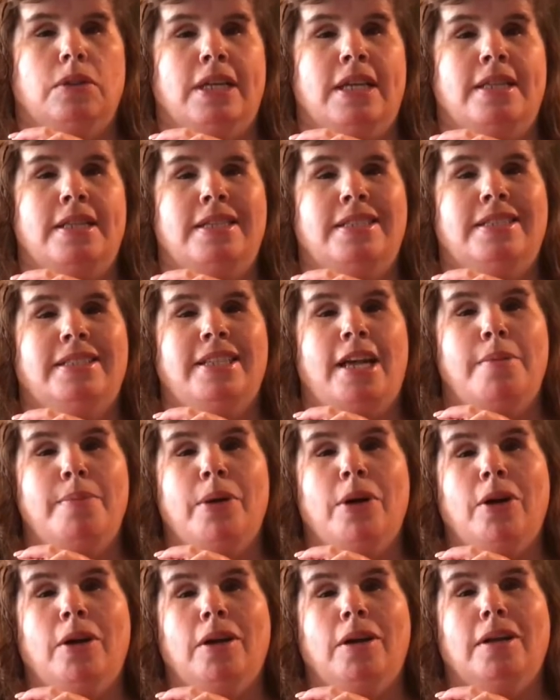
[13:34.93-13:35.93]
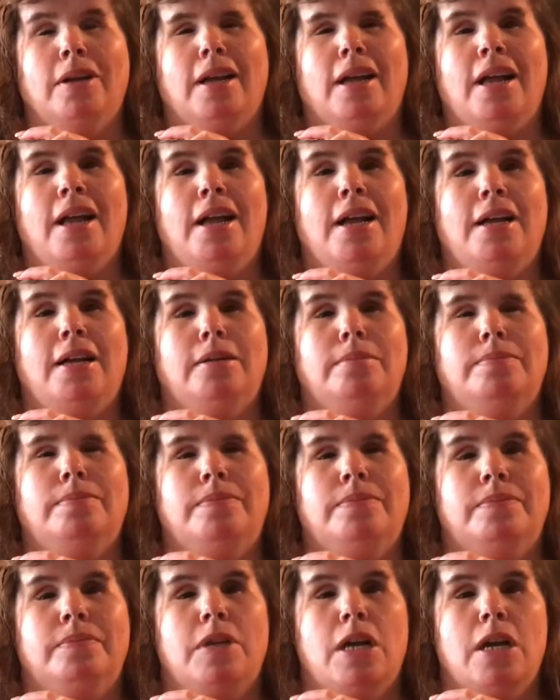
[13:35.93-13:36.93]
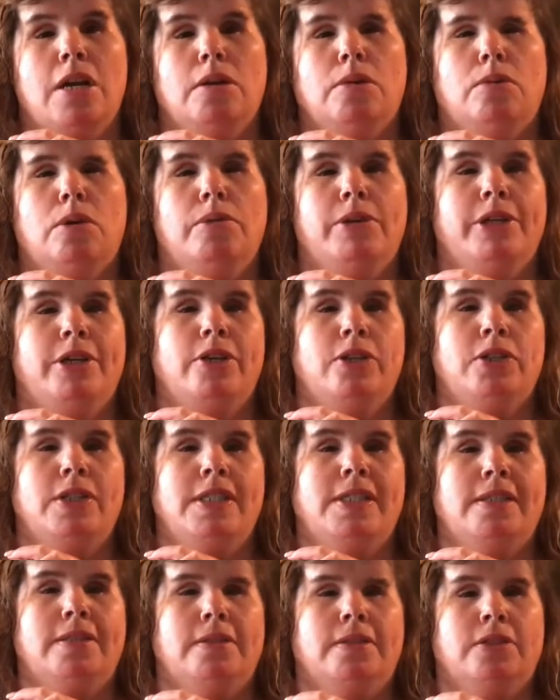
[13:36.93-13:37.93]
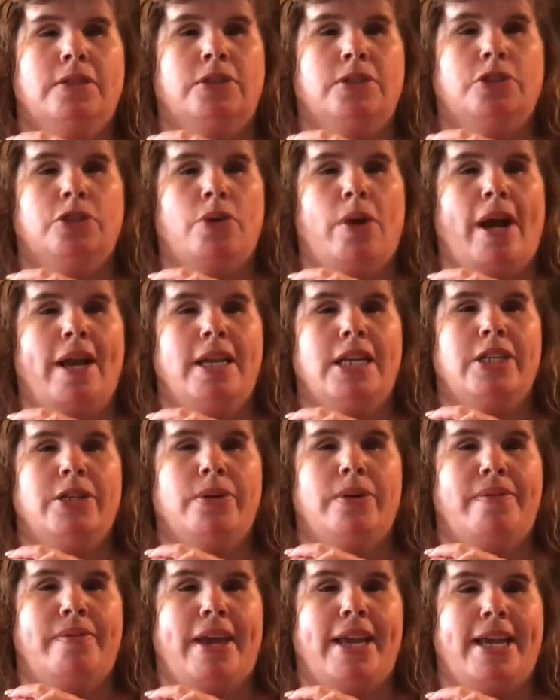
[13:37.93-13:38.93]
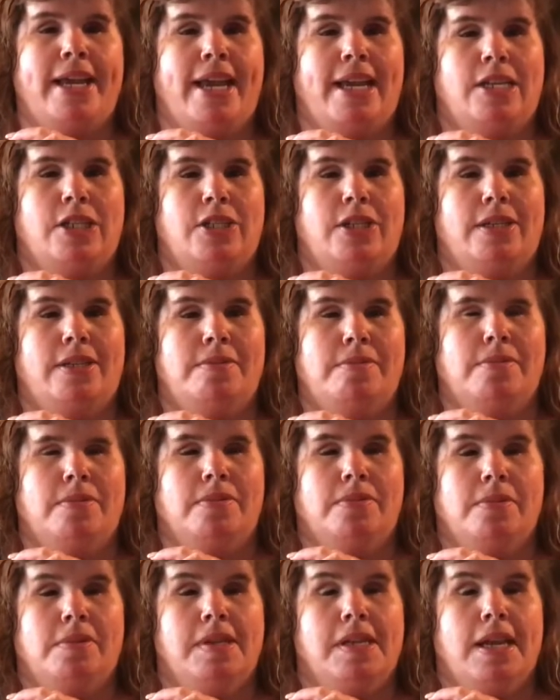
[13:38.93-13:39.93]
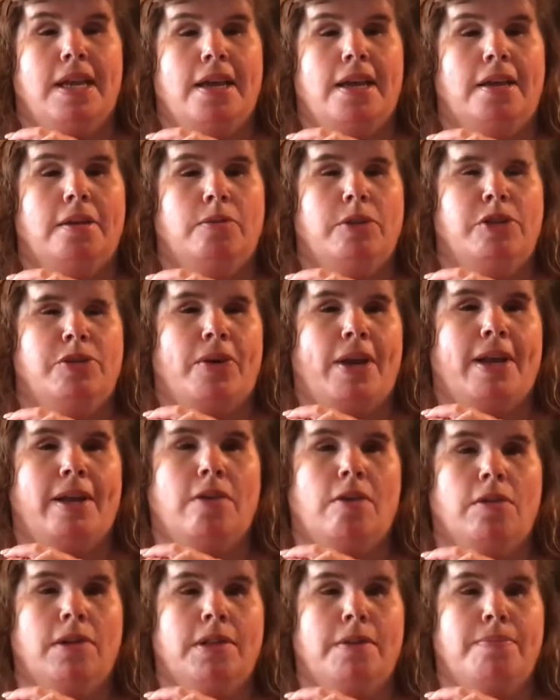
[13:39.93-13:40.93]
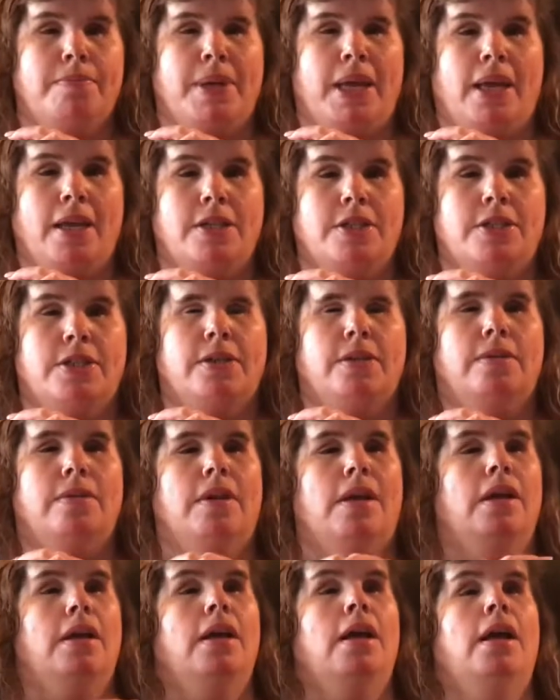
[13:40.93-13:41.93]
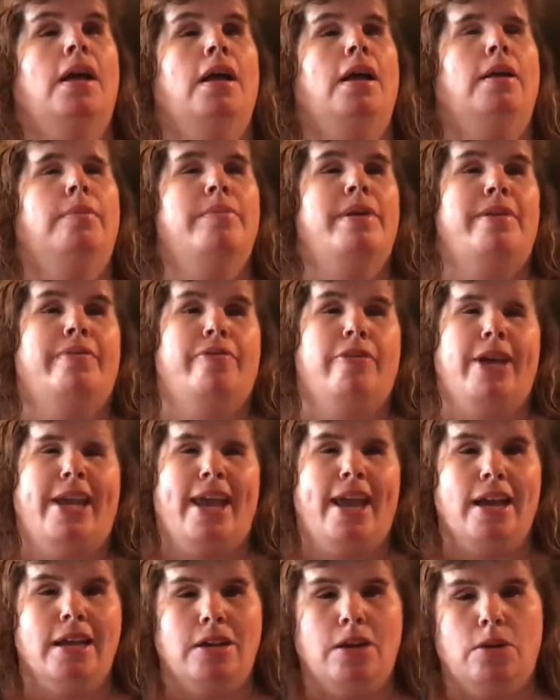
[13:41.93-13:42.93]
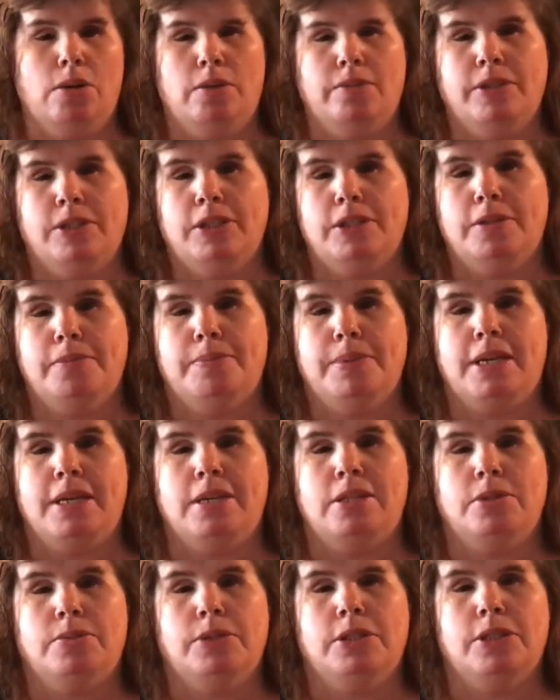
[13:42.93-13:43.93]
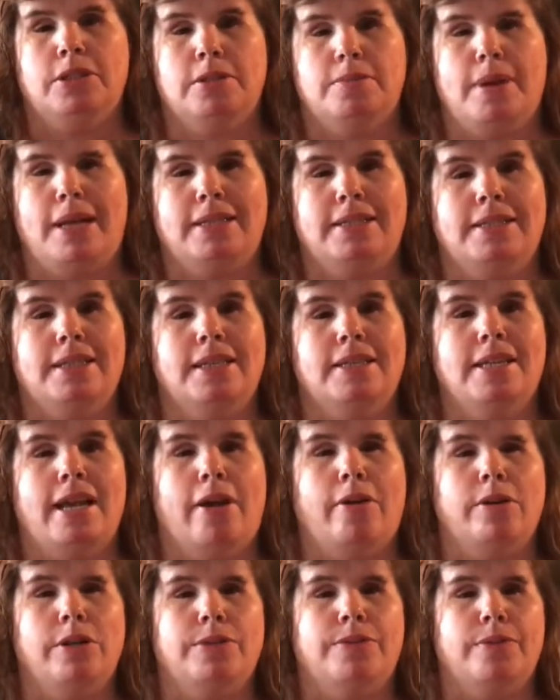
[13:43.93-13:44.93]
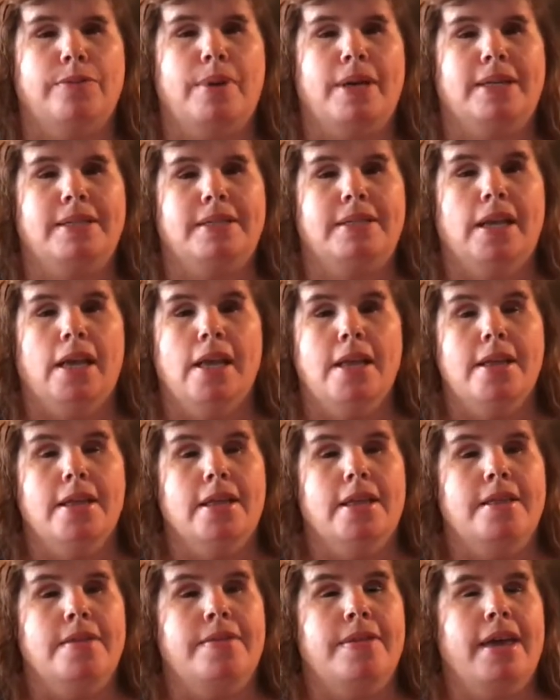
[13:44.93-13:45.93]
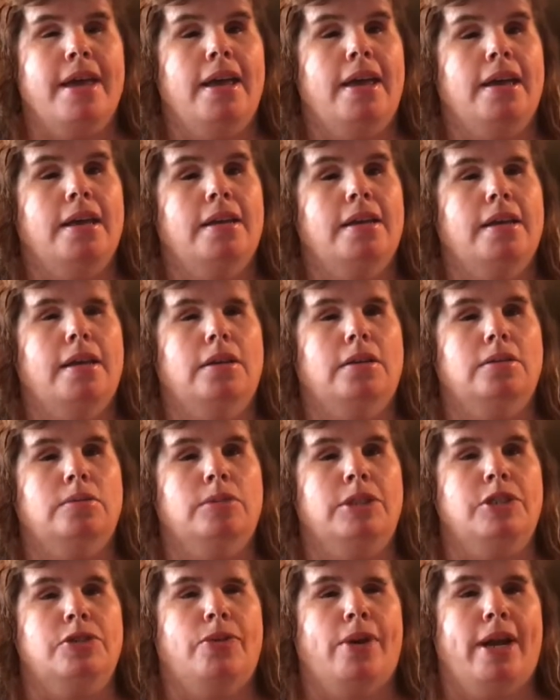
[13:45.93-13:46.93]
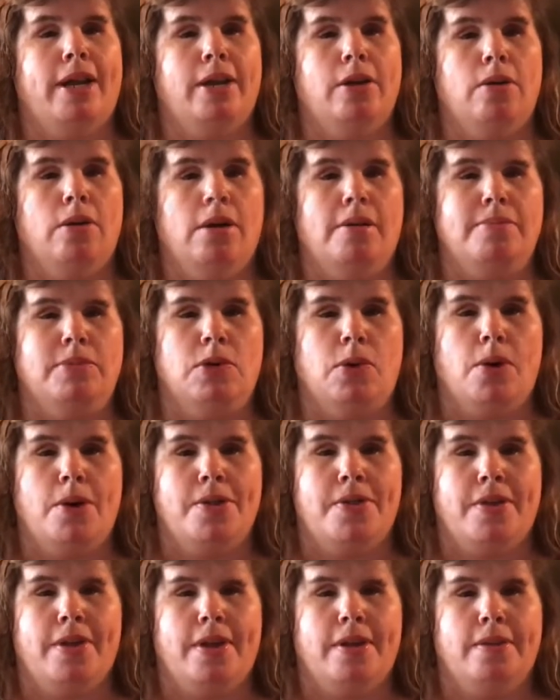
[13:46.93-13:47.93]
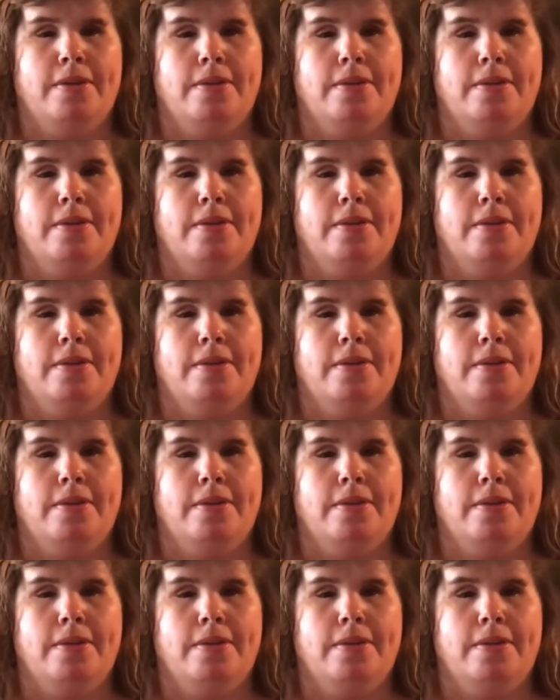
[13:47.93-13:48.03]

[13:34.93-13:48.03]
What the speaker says: In the summer, well, we usually try to do a vacation. We try to go to the beach. And if we can't go over to the beach, which is about 6 hours from us, then we try to go up north